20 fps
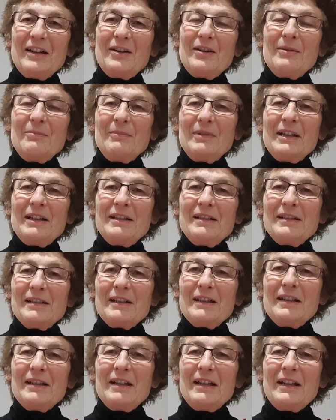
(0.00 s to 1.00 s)
I'm
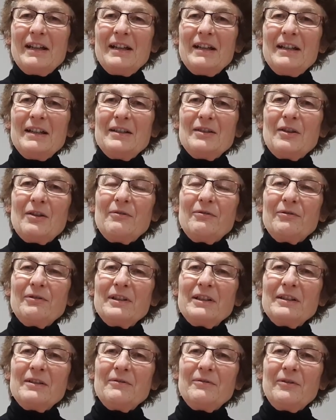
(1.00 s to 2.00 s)
Linda and
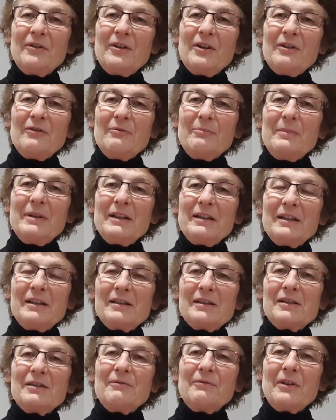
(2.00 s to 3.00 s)
offering the 5
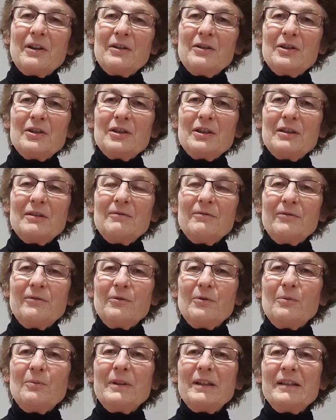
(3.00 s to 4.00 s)
minute devotion
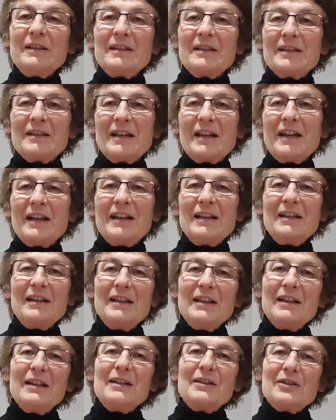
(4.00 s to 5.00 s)
for Wednesday,
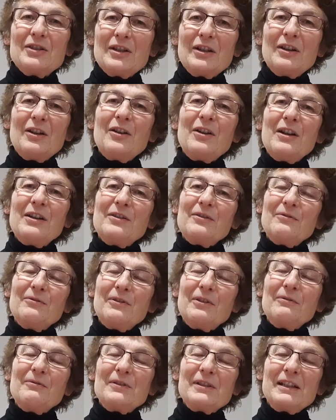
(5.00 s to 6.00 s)
July the
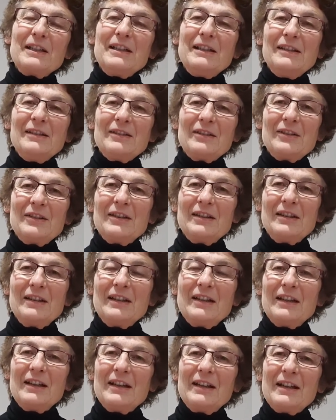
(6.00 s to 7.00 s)
15th.
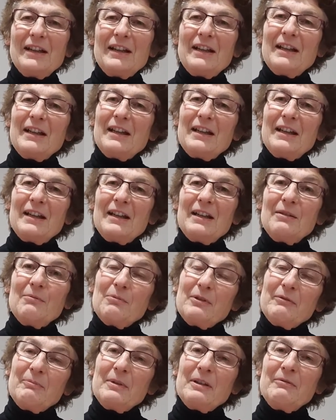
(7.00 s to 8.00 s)
And
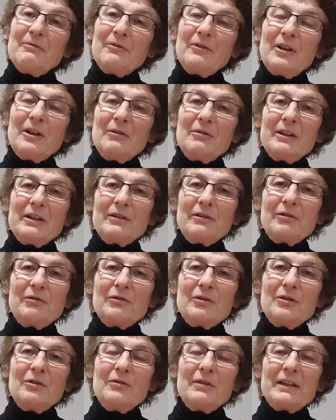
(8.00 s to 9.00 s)
we've been following
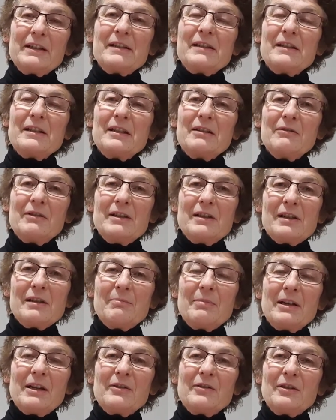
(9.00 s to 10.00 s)
through a series
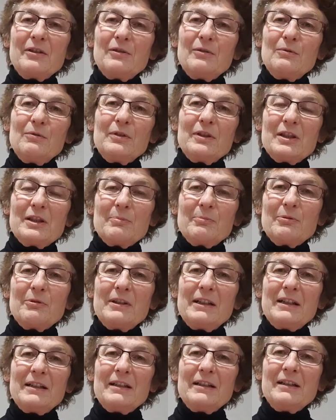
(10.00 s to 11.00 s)
about the Lord's
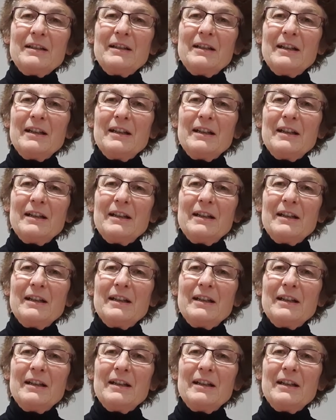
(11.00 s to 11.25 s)
Prayer,